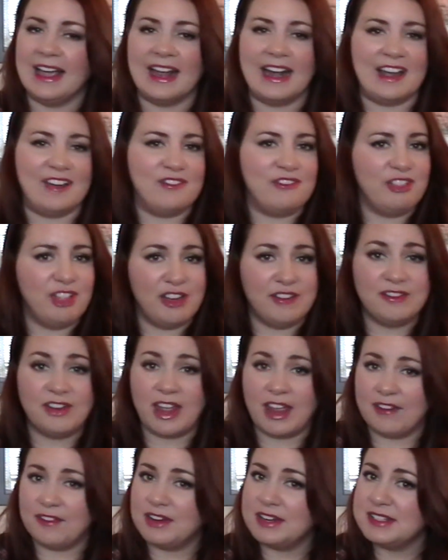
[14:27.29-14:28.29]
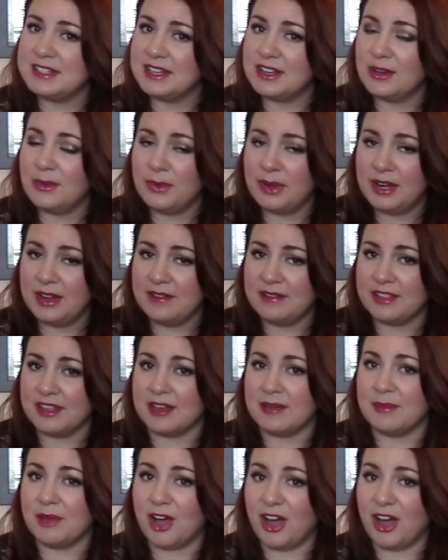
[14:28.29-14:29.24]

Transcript: and I've loved every single one of them.